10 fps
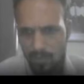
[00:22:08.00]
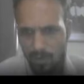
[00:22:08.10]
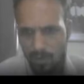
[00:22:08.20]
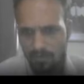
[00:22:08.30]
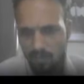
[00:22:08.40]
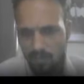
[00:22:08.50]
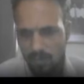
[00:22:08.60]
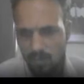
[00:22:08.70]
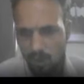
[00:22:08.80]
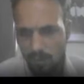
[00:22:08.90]
power 4
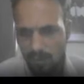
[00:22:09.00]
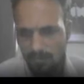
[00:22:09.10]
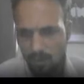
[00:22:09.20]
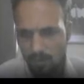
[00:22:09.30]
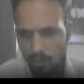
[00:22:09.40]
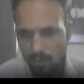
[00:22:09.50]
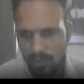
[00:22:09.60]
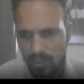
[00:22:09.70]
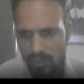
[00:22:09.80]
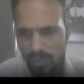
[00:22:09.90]
is common from both
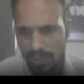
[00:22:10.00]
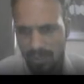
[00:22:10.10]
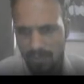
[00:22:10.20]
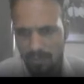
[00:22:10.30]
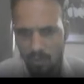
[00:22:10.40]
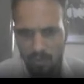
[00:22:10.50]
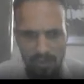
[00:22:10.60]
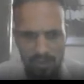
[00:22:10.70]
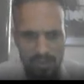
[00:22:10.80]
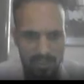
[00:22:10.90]
this side, both
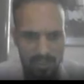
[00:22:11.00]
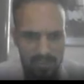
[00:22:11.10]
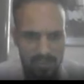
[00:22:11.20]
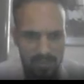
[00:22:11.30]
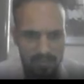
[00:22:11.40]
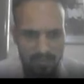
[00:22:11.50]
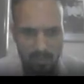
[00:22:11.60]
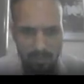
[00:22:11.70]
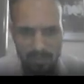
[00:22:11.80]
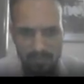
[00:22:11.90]
this case,
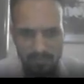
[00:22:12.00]
from this